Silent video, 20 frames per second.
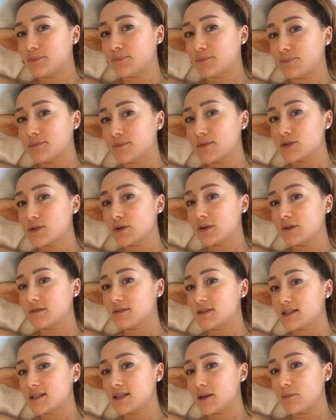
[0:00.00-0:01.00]
sort of
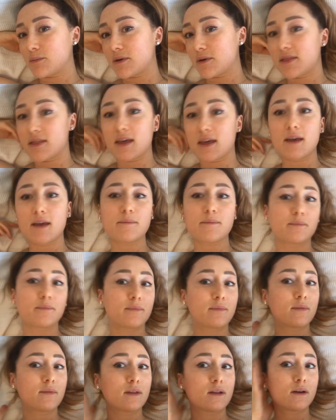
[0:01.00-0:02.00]
sleep with it
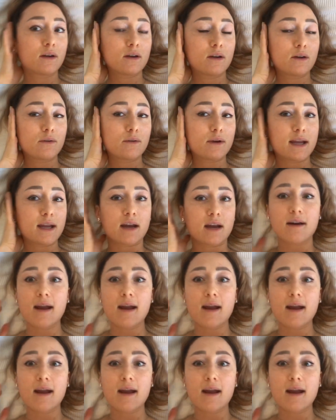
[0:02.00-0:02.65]
right here,